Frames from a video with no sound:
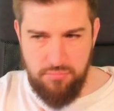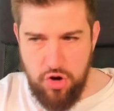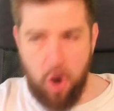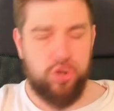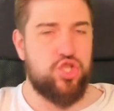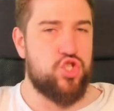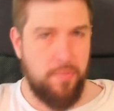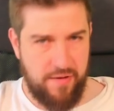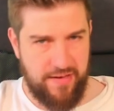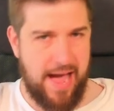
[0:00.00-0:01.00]
knock
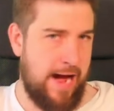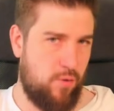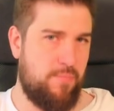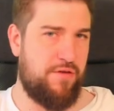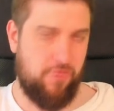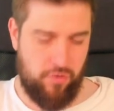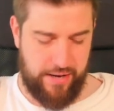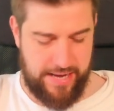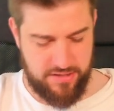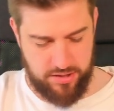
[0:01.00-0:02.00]
some of it out before
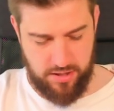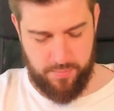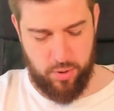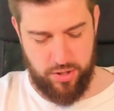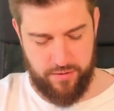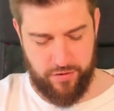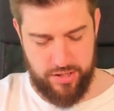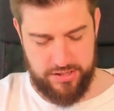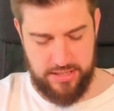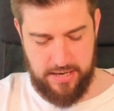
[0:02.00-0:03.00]
it gets to the point of
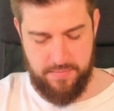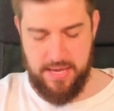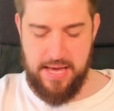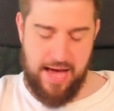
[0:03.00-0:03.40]
hurting him.